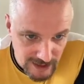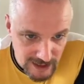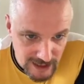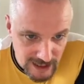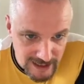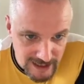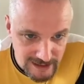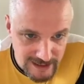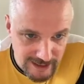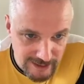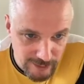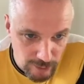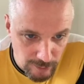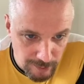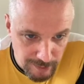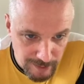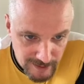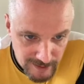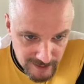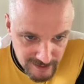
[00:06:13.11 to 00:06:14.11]
I'll get up
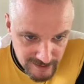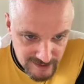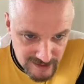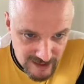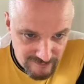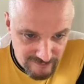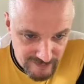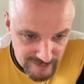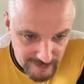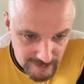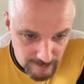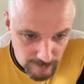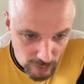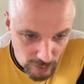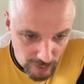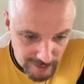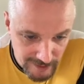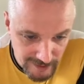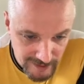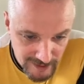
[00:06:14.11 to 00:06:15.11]
7 in the
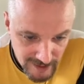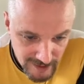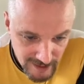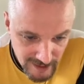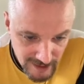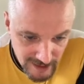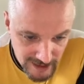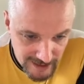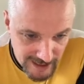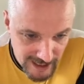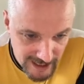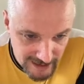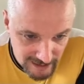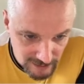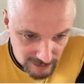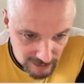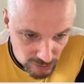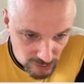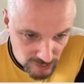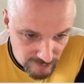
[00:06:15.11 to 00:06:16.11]
morning and
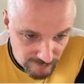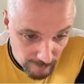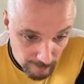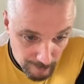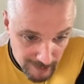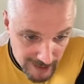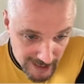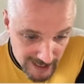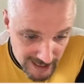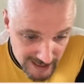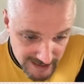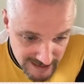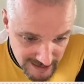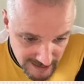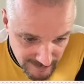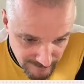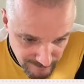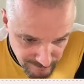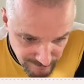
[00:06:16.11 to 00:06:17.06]
I'll look for pairs